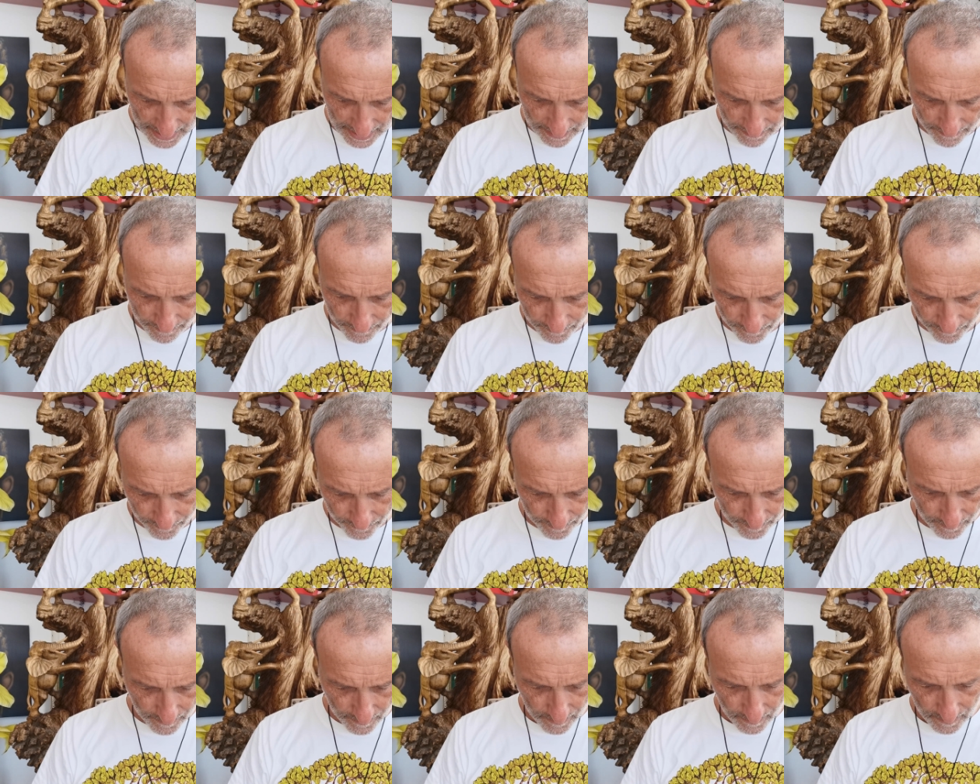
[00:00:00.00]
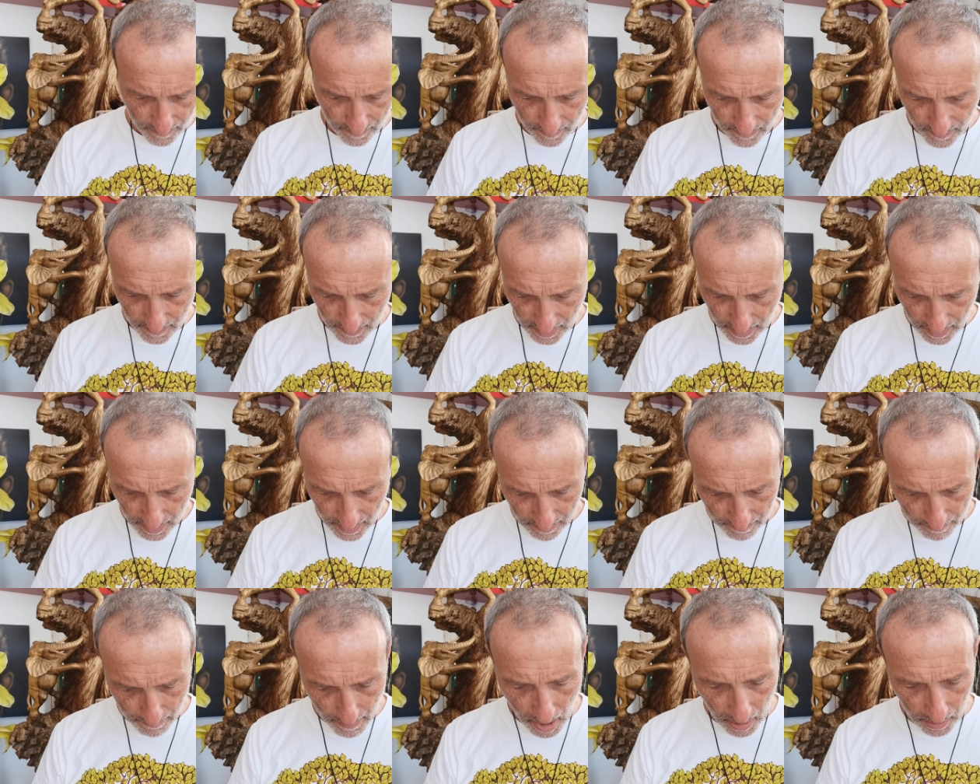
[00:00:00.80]
um,
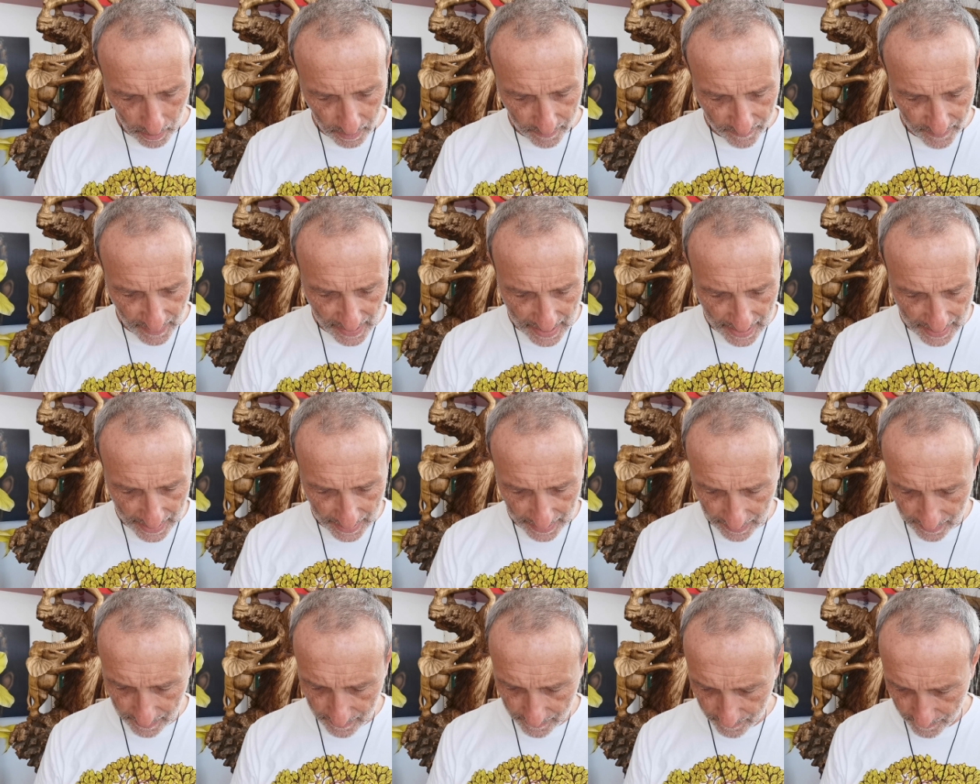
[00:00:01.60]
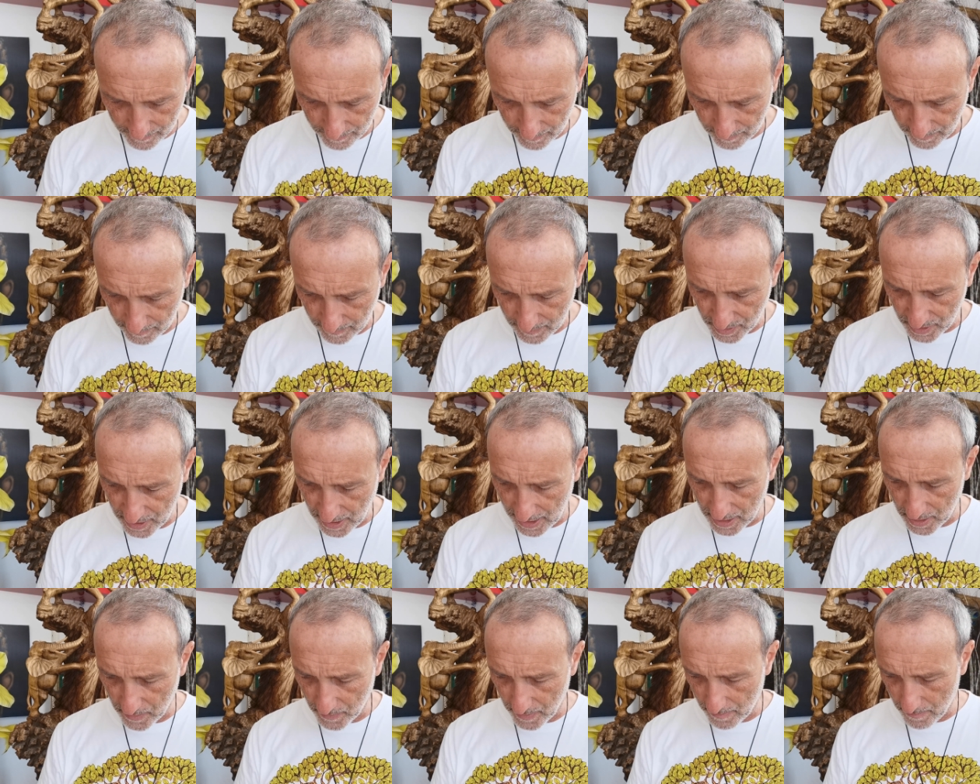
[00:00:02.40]
Moldavite,
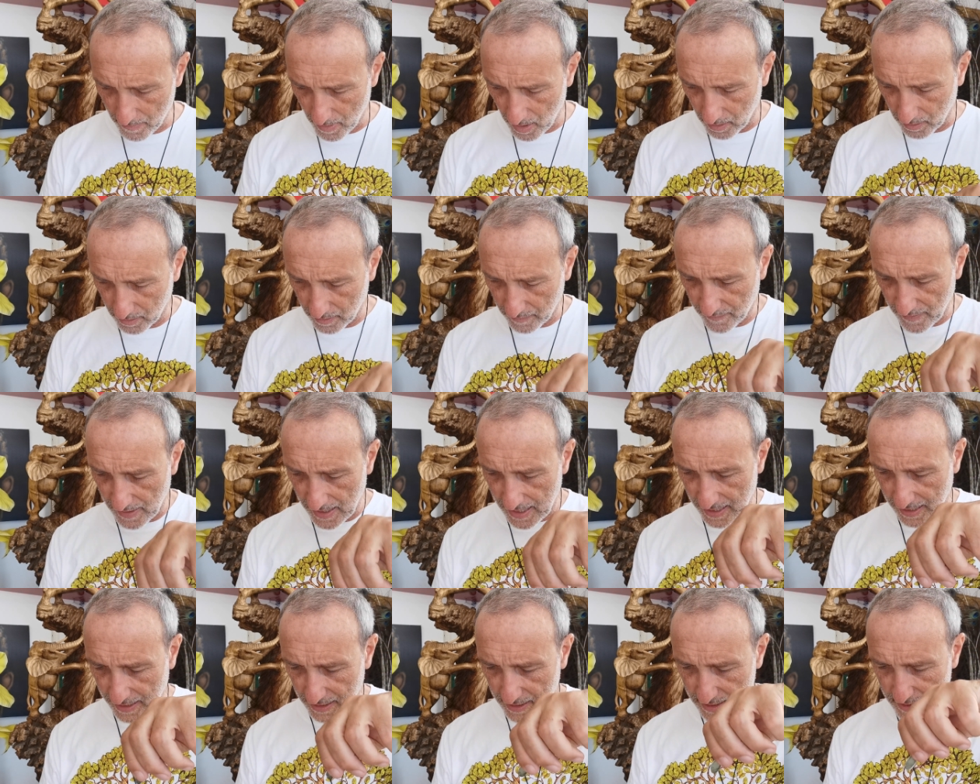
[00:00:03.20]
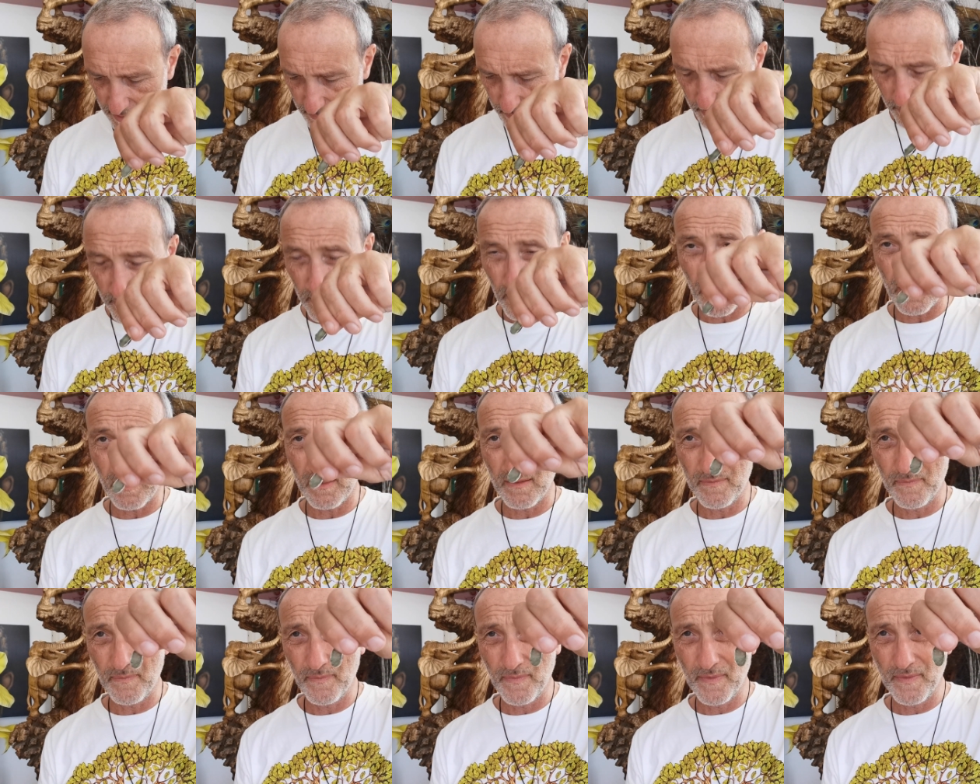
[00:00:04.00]
genuine Moldavites. We've got
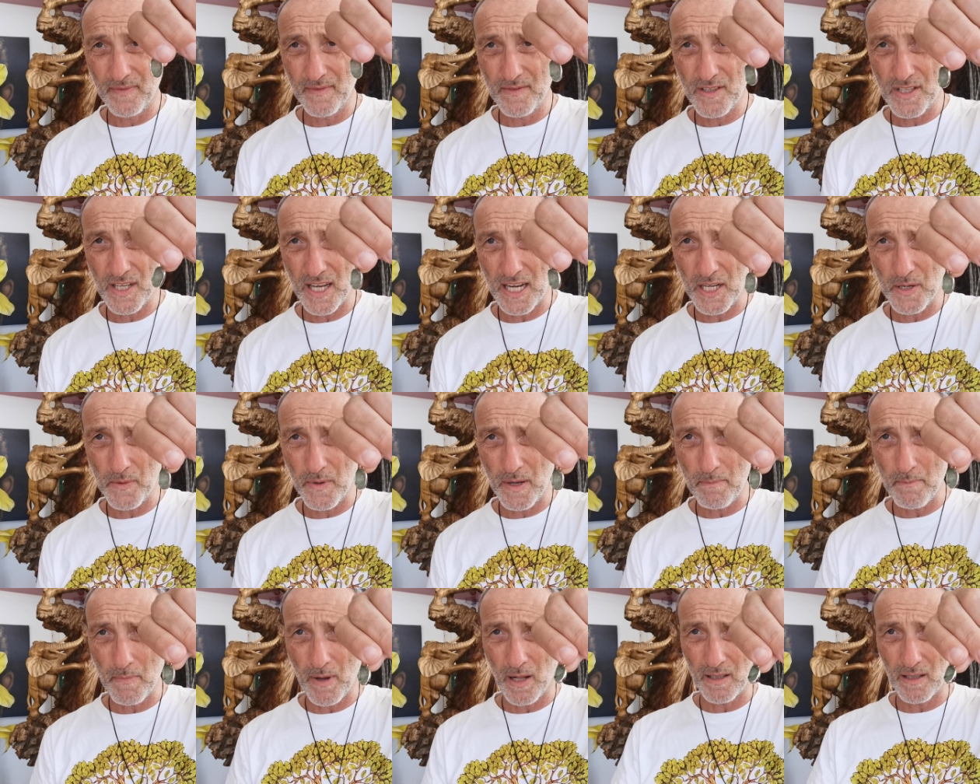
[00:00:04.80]
genuine